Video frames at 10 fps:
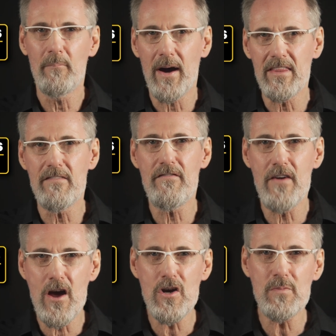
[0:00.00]
Buy the
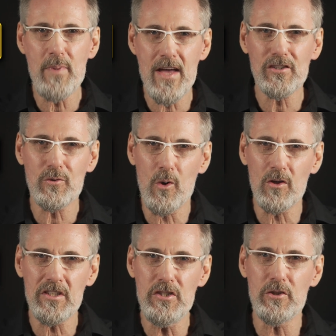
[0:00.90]
very best
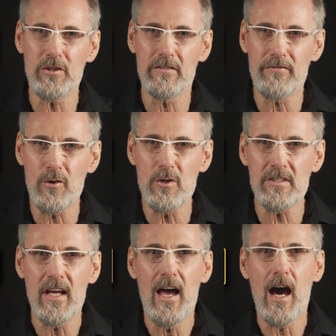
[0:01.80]
quality you can
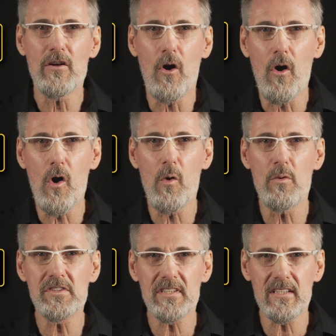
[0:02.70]
afford and
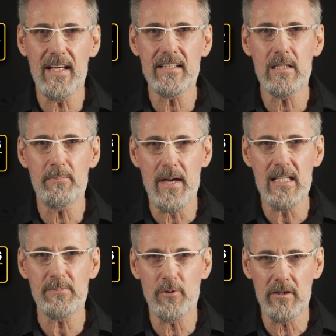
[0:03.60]
always select the
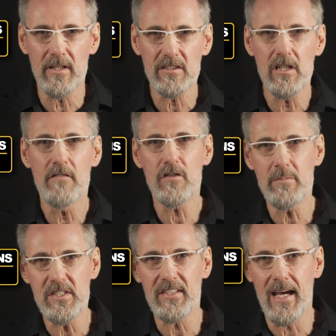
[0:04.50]
best products
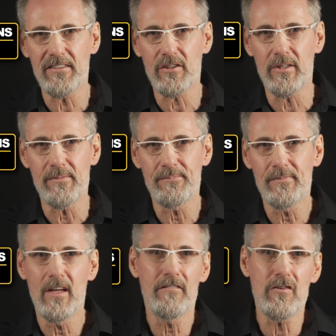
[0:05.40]
from each category.
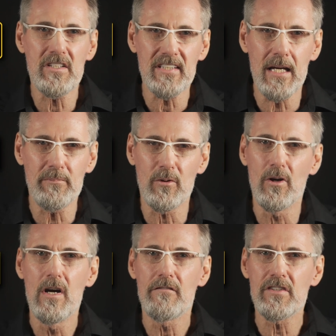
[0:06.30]
For example,
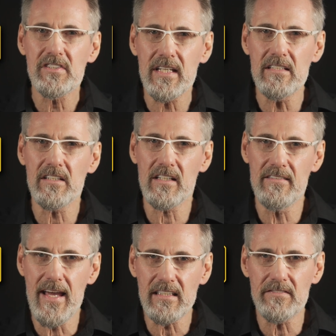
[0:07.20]
for skin and
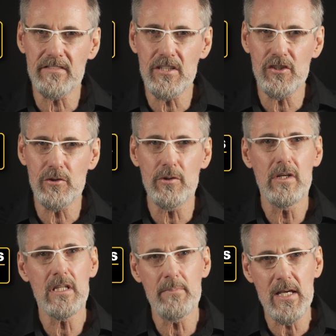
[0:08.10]
connective tissue,
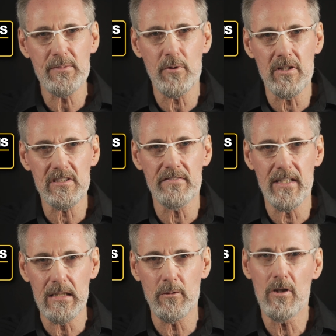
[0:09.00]
the best products
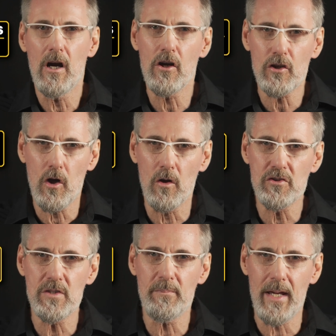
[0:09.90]
available are
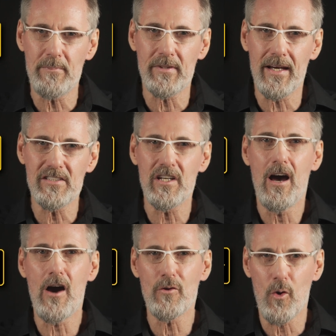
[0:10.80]
collagen peptides
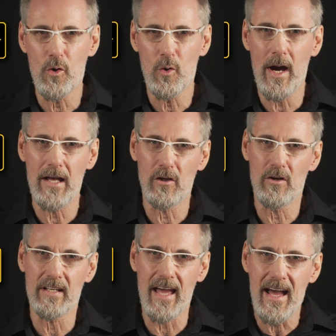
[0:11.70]
and oral
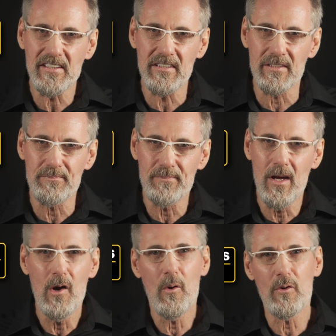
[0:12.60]
hyaluronic acid.
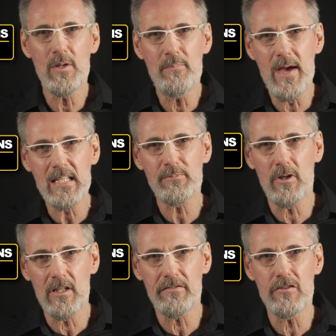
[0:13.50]
While the best
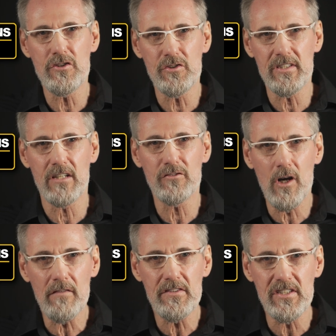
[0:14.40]
product for inducing
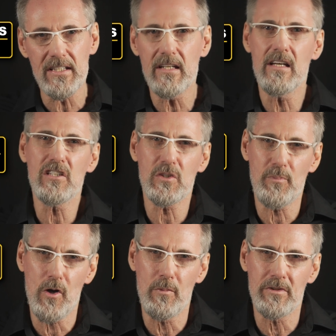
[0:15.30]
autophagy is
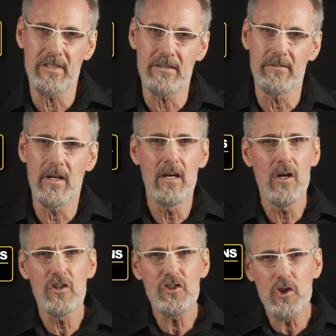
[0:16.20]
spermidine.
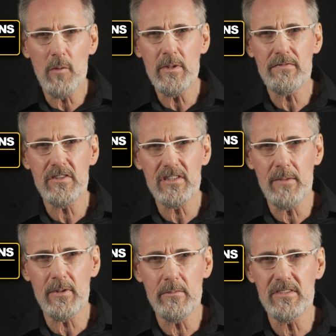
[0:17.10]
Shopping for
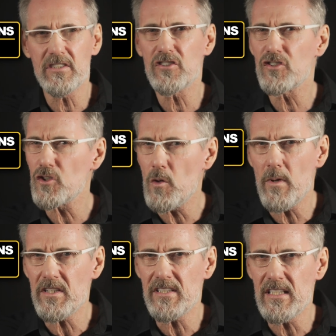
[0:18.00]
supplements is so
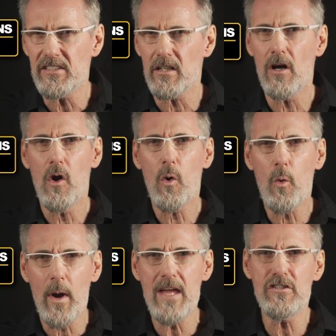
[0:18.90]
much easier
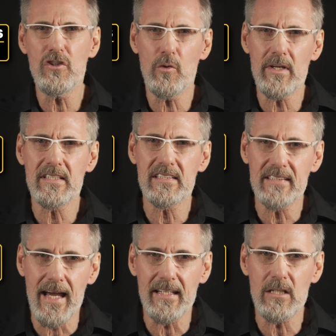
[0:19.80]
when you know
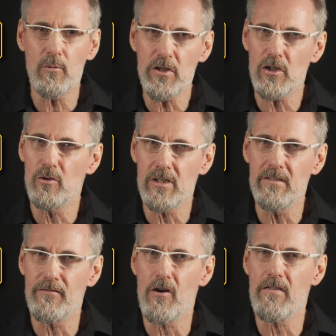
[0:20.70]
exactly what you're looking
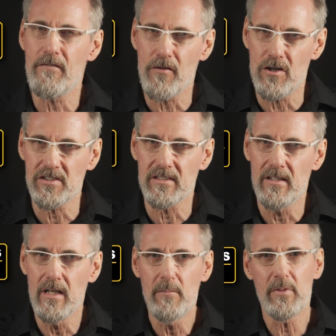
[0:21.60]
for first,
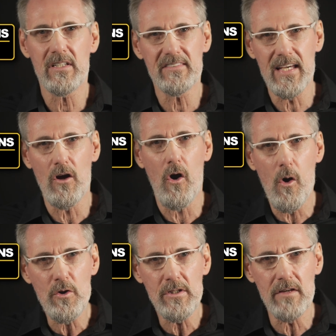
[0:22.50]
because then
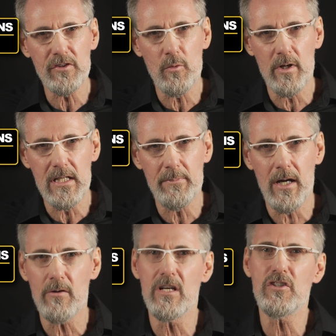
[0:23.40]
all you have to worry
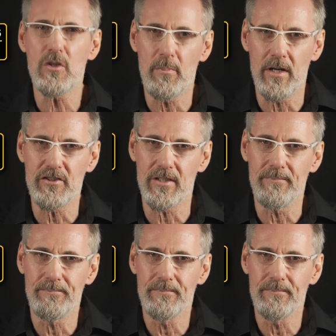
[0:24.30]
about is your budget.